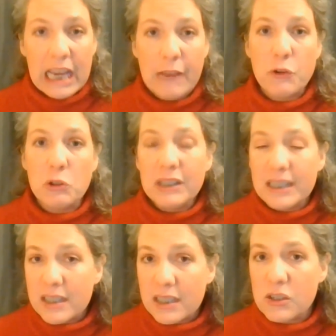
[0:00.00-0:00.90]
if you
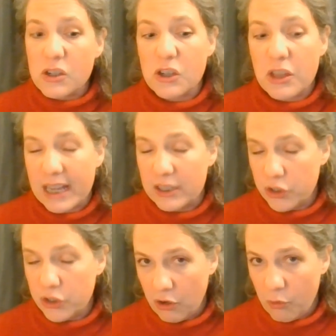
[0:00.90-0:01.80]
listened to that
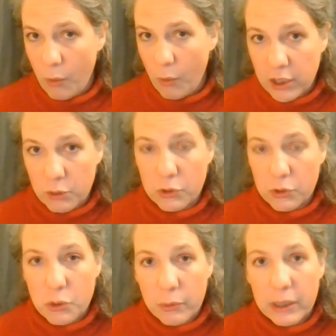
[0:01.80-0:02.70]
song while you were
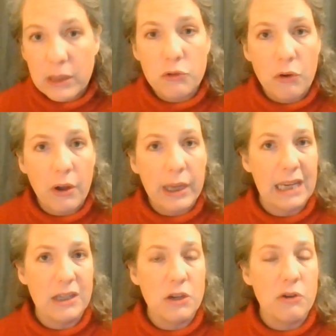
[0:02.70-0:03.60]
doing the drawing
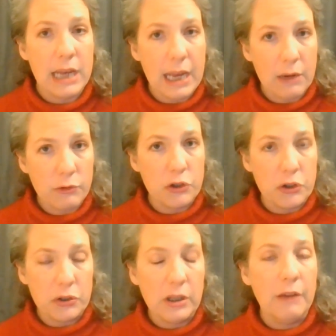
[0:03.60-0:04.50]
in your encounter
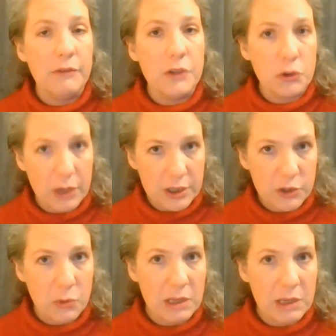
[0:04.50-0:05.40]
journal of the
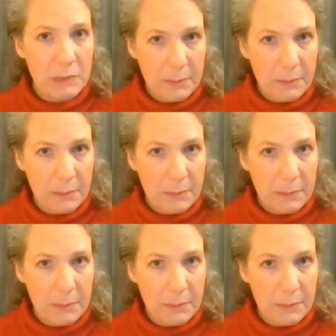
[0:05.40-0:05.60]
trustworthy